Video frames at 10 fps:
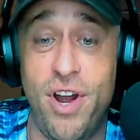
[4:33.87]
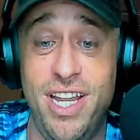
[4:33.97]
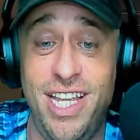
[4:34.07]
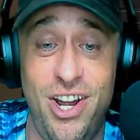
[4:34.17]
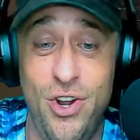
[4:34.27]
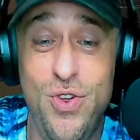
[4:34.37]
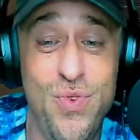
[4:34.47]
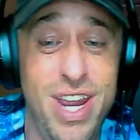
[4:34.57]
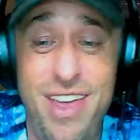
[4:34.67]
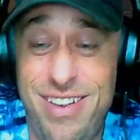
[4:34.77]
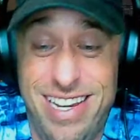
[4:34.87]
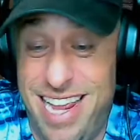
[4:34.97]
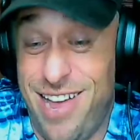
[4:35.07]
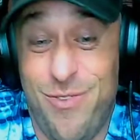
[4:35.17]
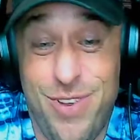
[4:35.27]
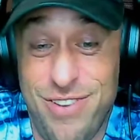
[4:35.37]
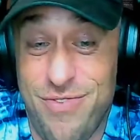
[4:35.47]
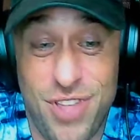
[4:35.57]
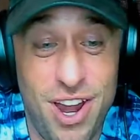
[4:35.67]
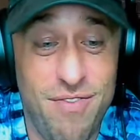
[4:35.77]
right there. Who would have, I wouldn't
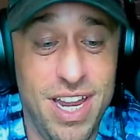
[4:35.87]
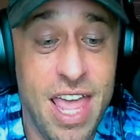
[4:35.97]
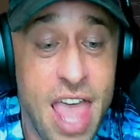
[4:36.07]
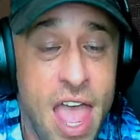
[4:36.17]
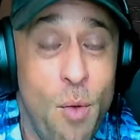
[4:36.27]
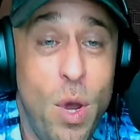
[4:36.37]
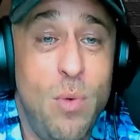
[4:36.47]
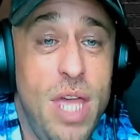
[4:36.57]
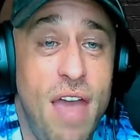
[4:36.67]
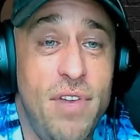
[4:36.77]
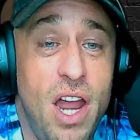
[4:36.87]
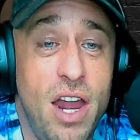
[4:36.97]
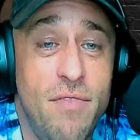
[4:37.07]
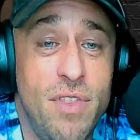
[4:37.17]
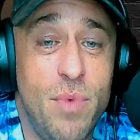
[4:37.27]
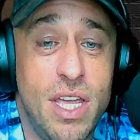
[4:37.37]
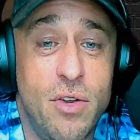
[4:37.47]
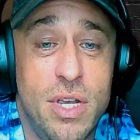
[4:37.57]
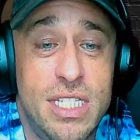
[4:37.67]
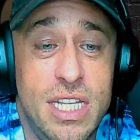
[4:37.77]
have thought of it. What do we have a lot of that we can
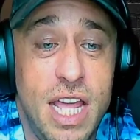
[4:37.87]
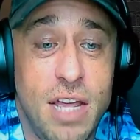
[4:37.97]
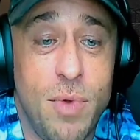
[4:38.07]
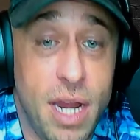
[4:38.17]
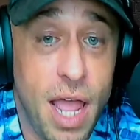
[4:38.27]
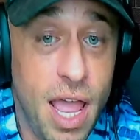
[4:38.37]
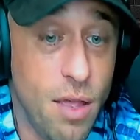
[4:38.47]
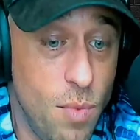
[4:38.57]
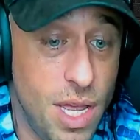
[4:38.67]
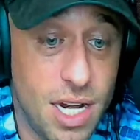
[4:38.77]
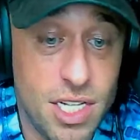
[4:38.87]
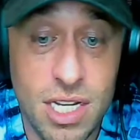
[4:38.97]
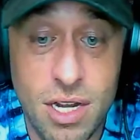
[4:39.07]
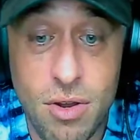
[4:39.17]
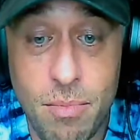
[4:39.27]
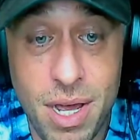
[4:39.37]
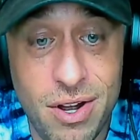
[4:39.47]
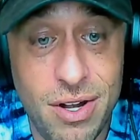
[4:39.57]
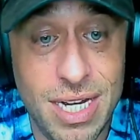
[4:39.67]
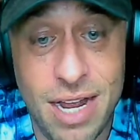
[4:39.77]
grease the deck with? Hey, we got a shitload of
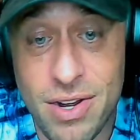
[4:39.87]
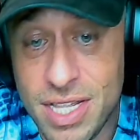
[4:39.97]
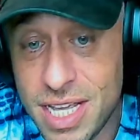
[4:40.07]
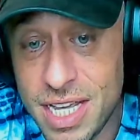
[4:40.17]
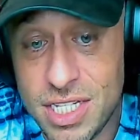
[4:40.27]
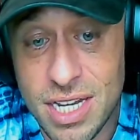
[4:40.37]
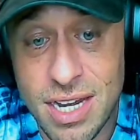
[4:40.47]
butter down in the kitchen.